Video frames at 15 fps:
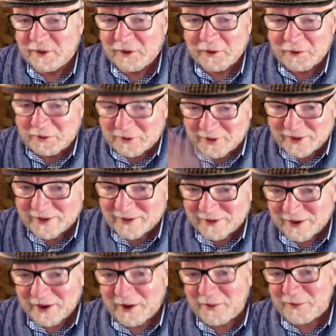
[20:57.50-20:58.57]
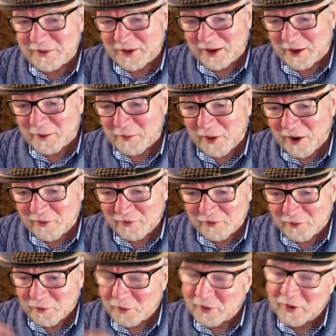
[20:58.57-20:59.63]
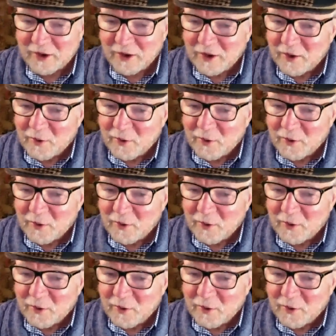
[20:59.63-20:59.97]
you know 10 times that amount for